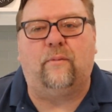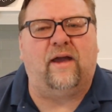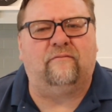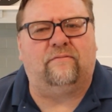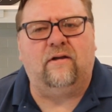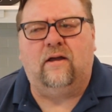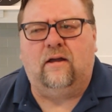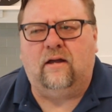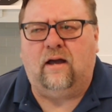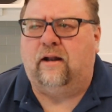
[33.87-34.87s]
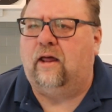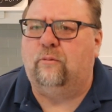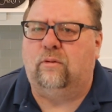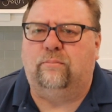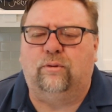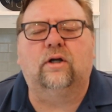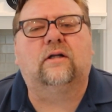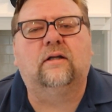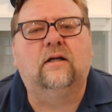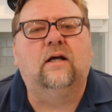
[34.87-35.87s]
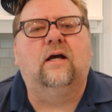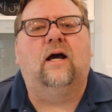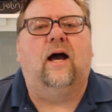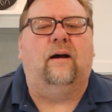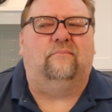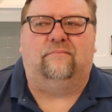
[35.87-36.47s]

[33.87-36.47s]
We have another one booked, a